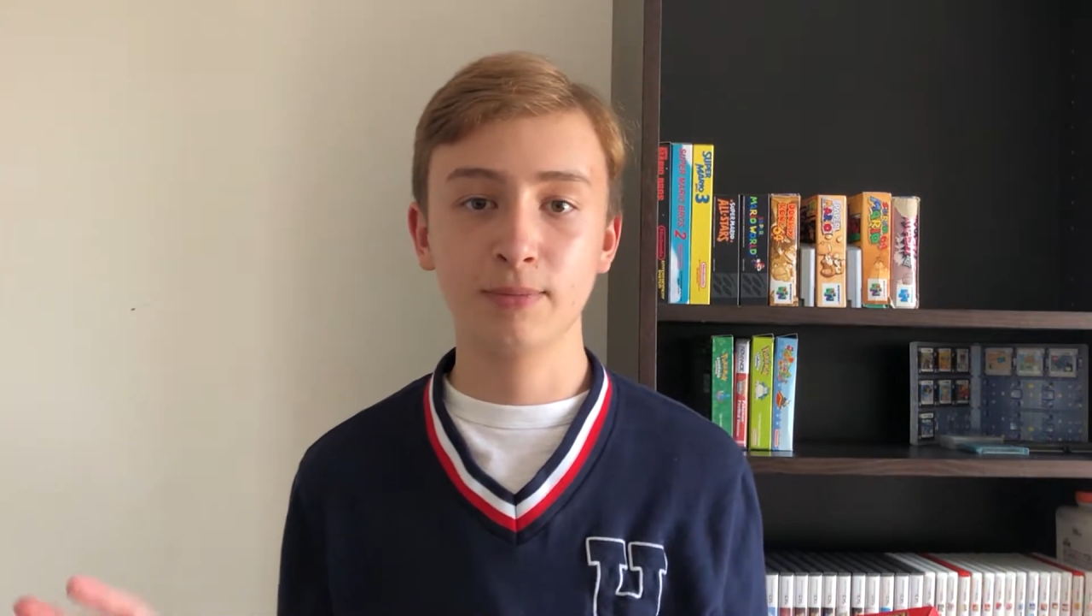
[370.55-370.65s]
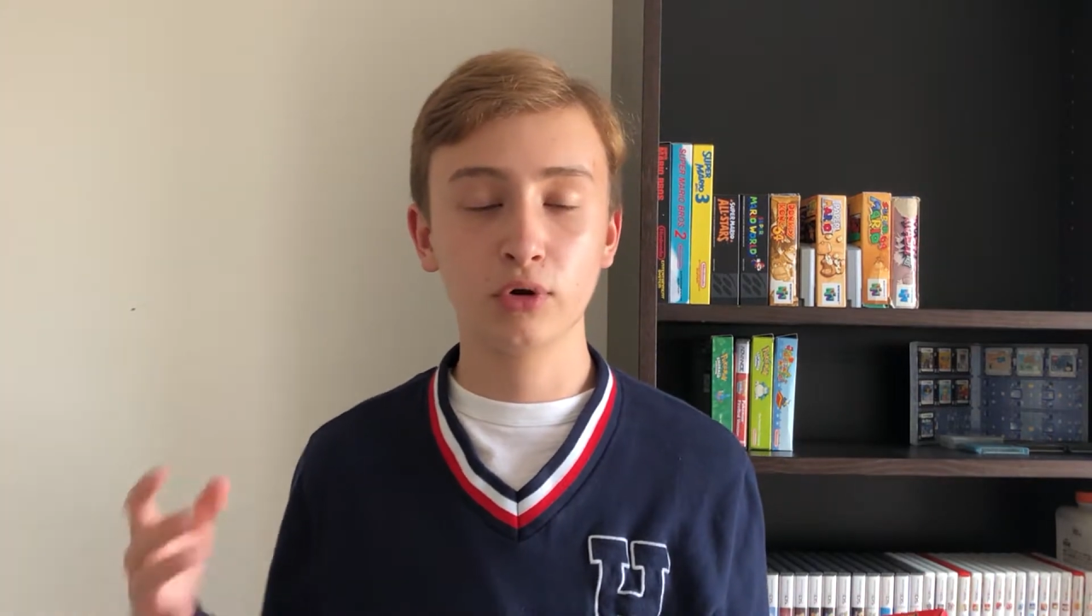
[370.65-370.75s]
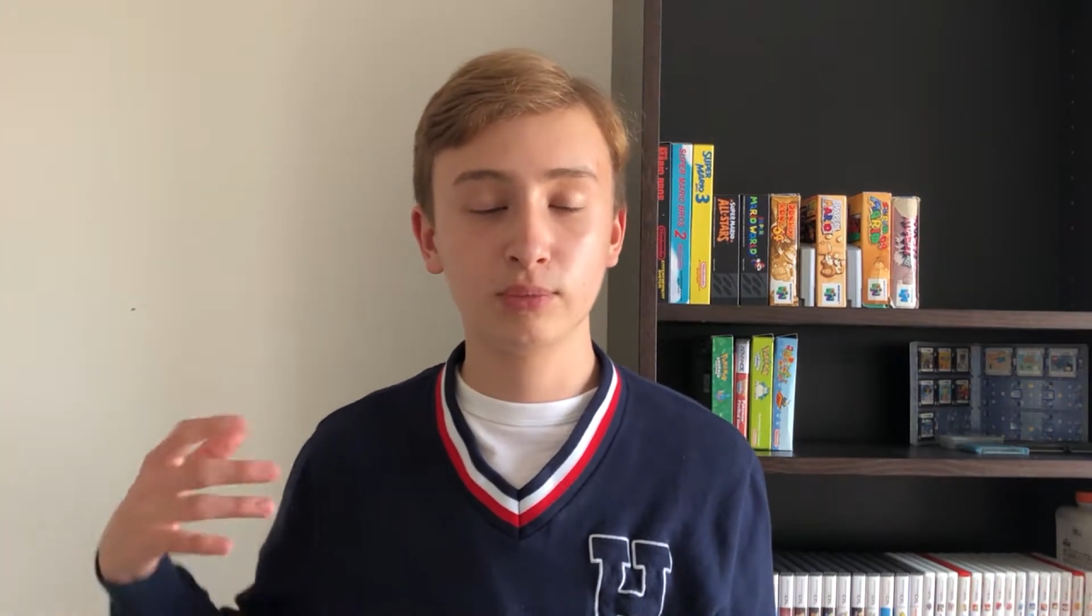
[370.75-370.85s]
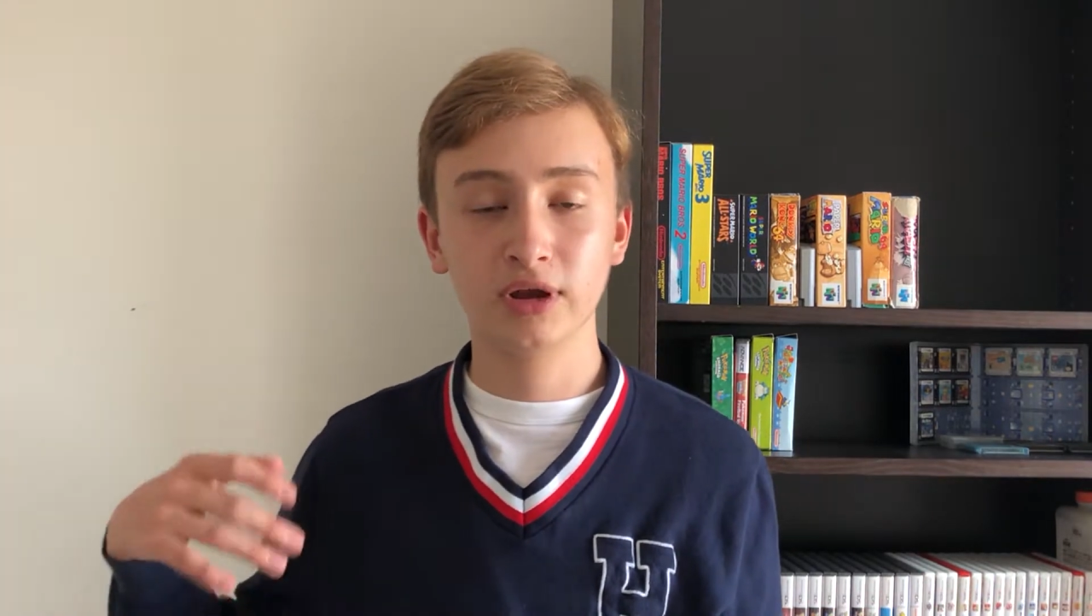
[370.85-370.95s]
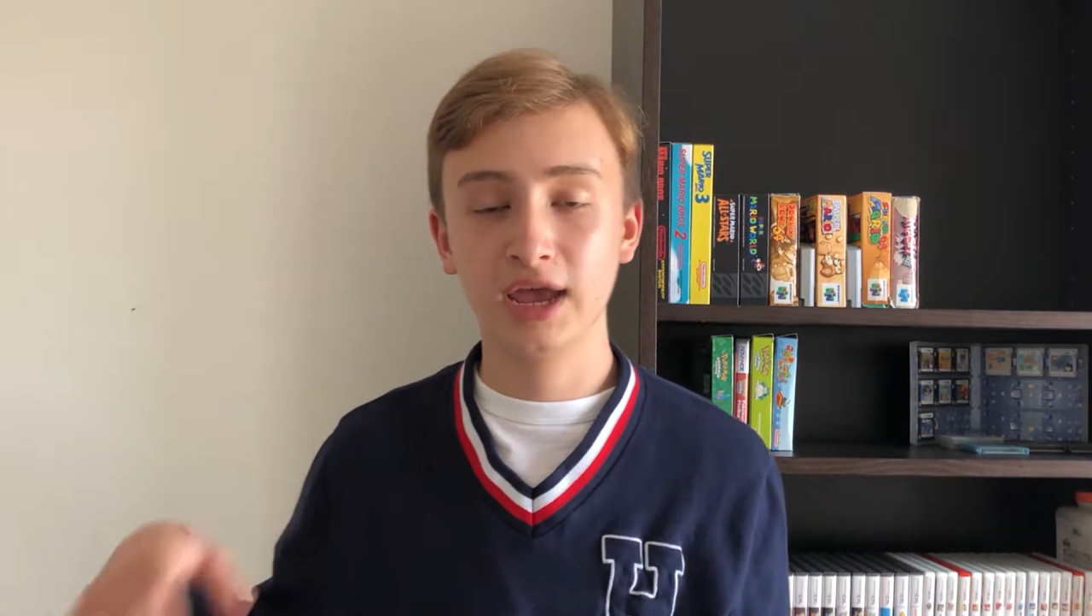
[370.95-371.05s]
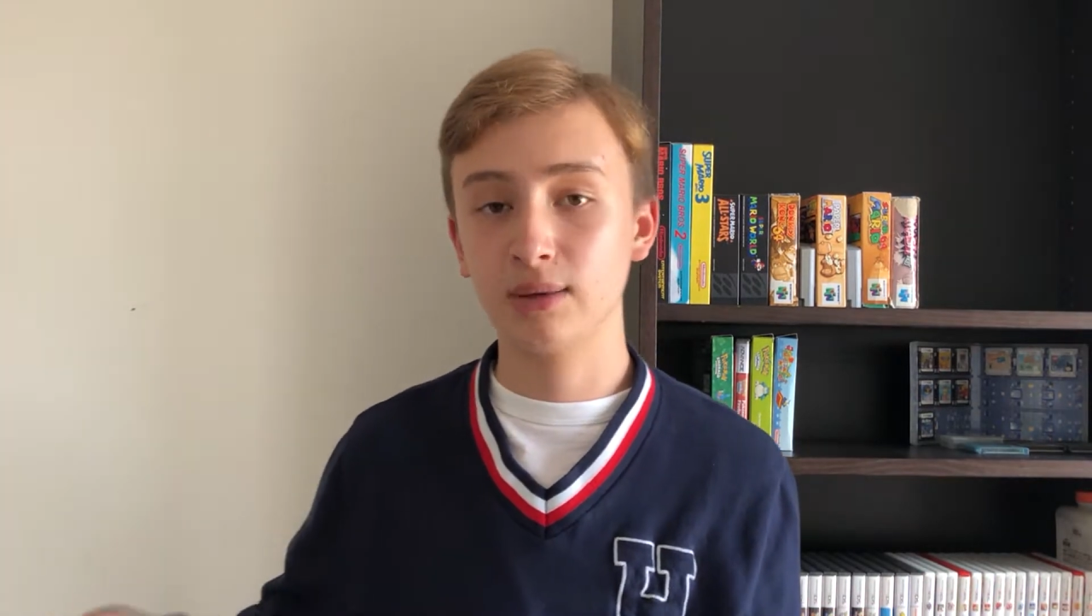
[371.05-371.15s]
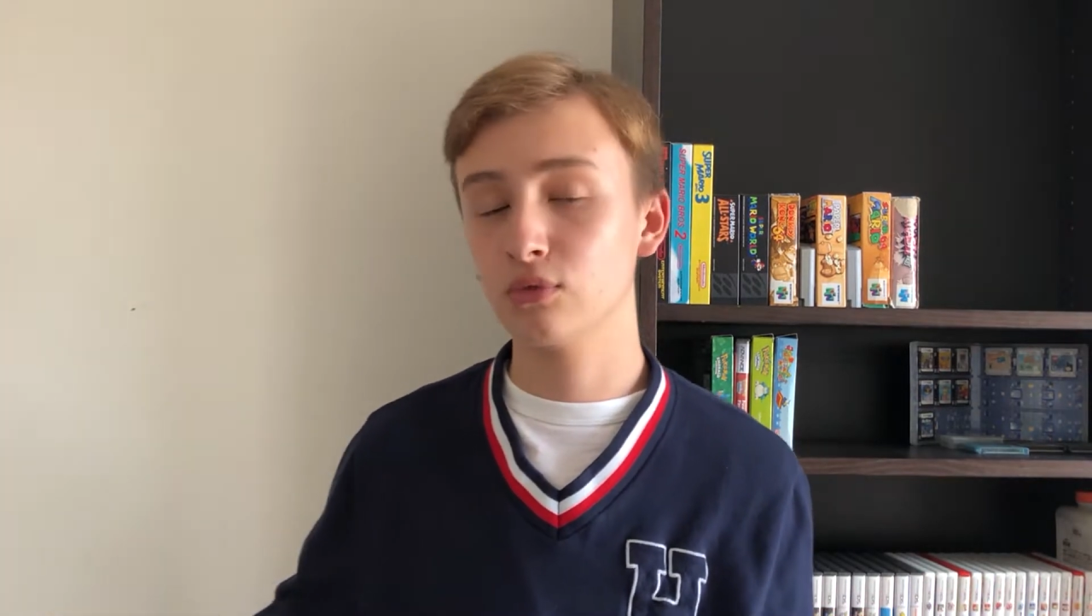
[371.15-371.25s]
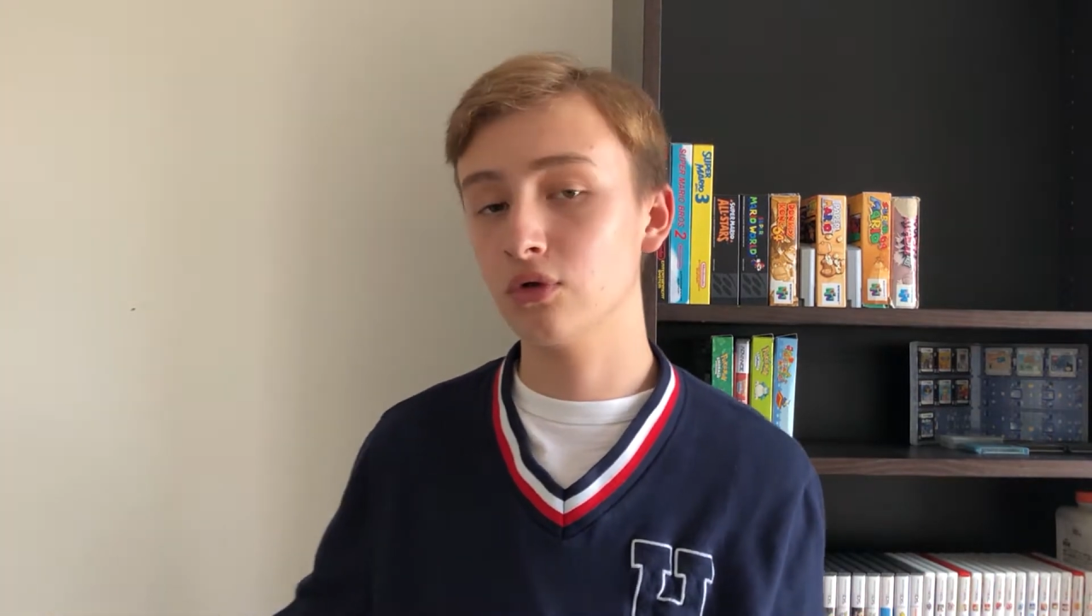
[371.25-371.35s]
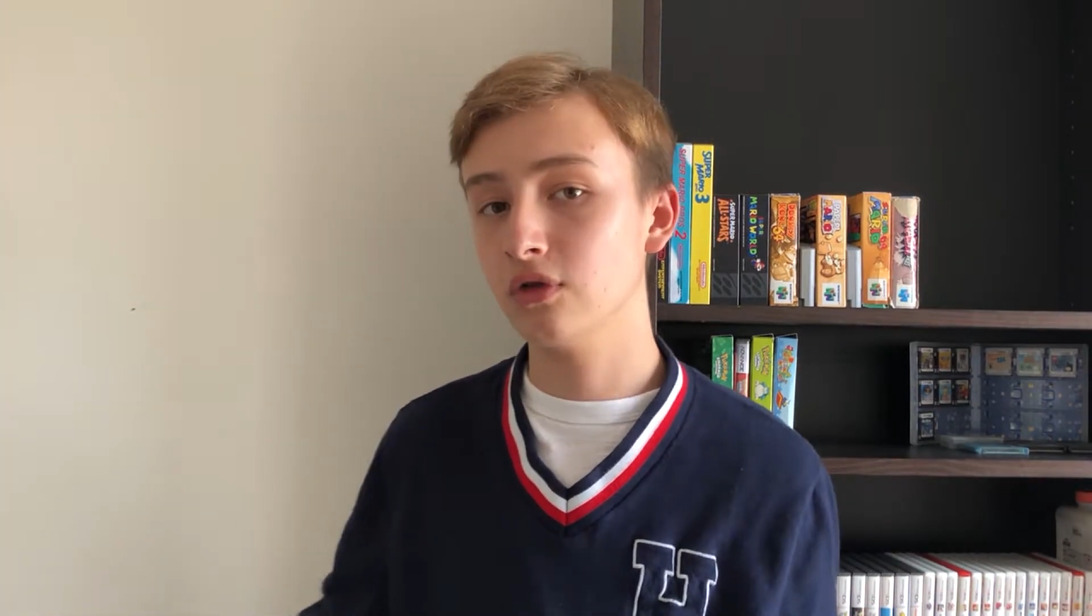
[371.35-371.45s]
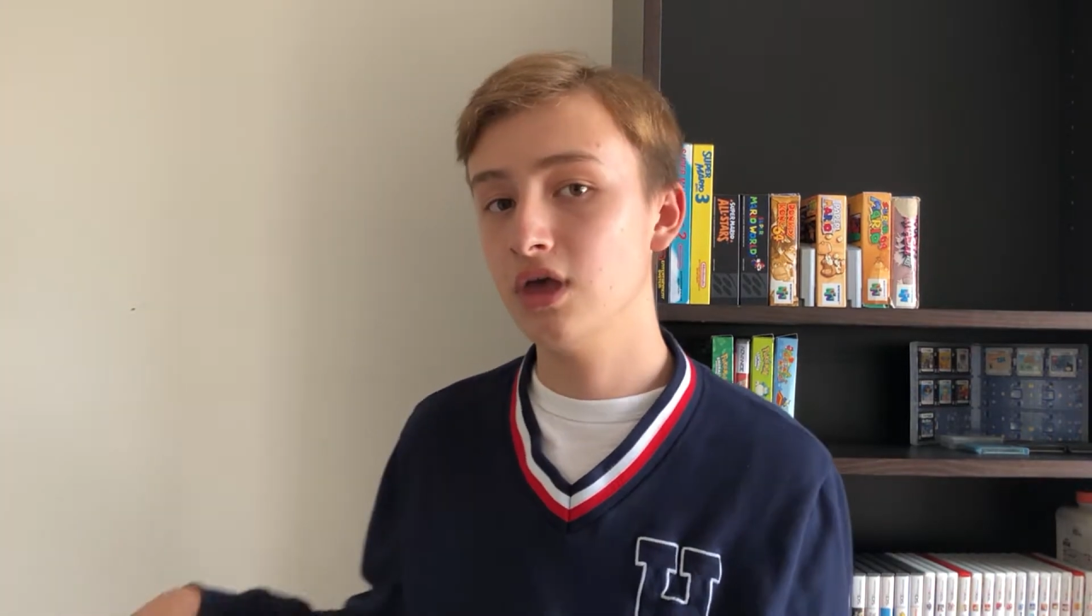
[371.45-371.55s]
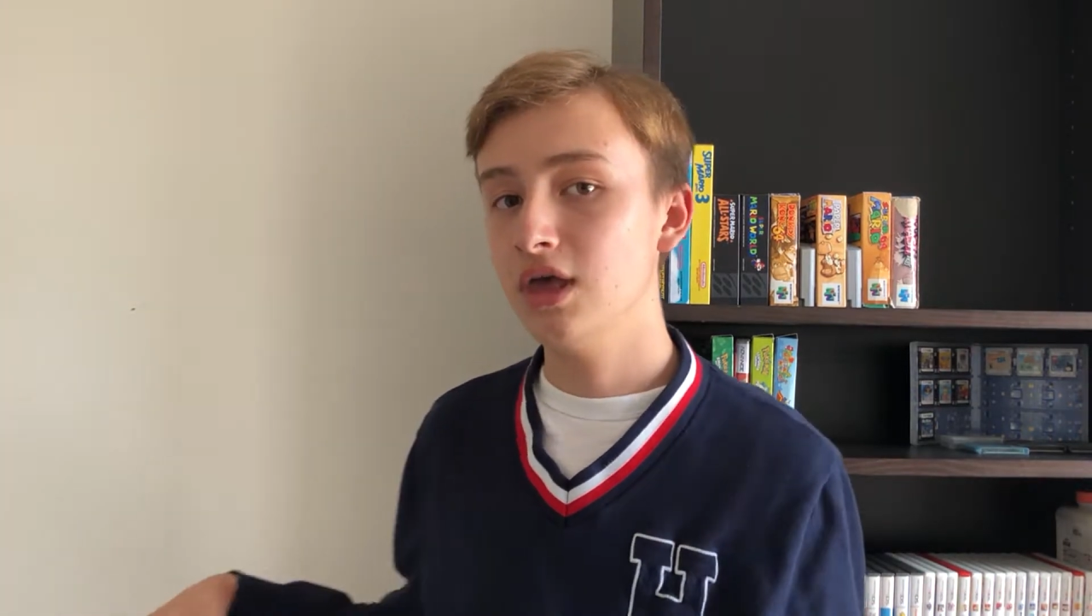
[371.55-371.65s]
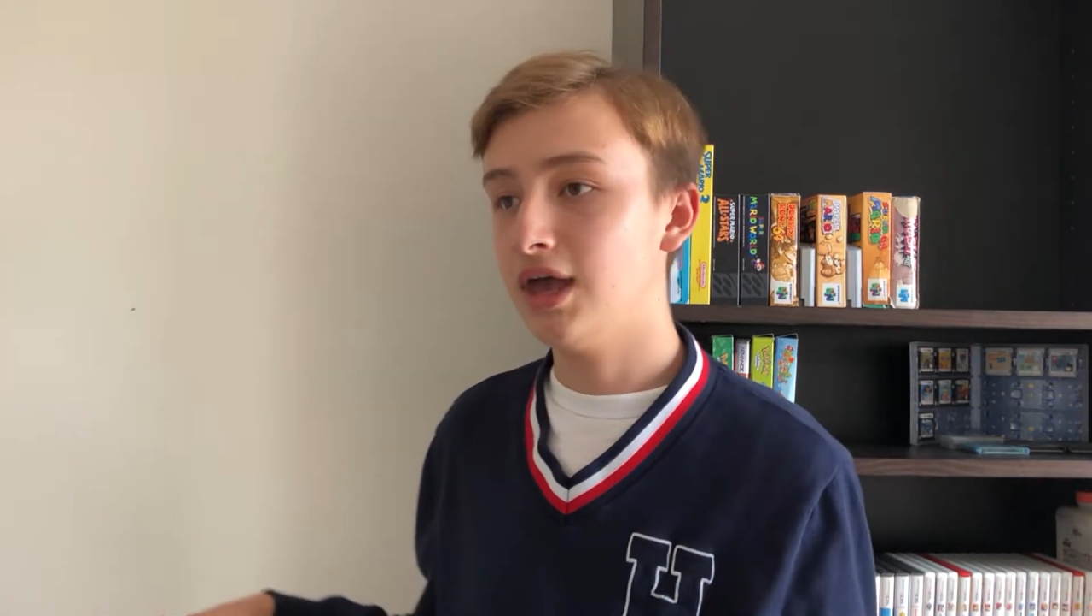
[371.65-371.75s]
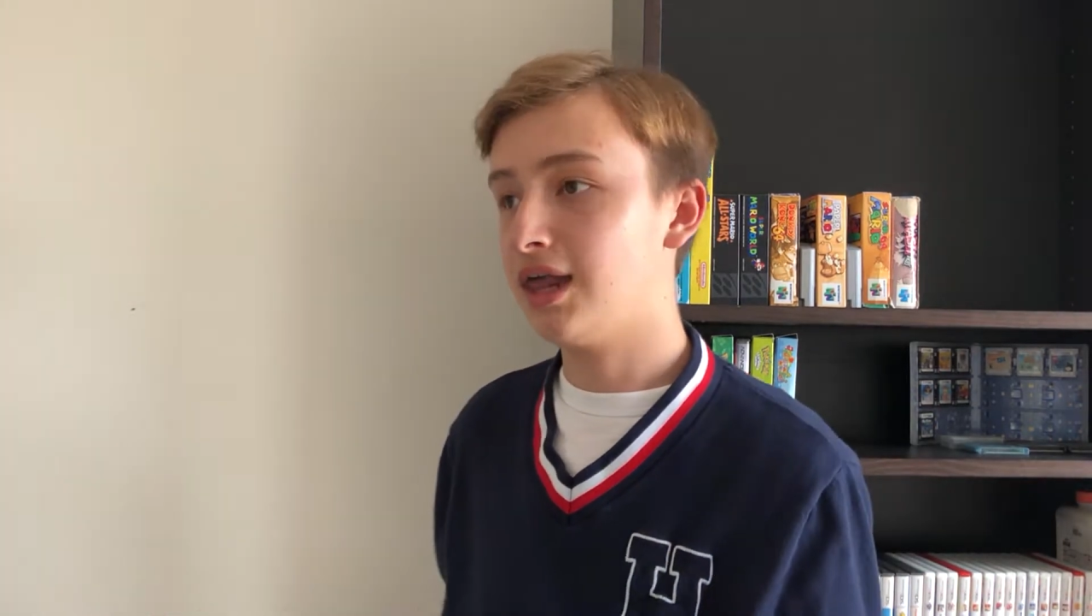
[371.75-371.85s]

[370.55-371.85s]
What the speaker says: Pokemon Emerald,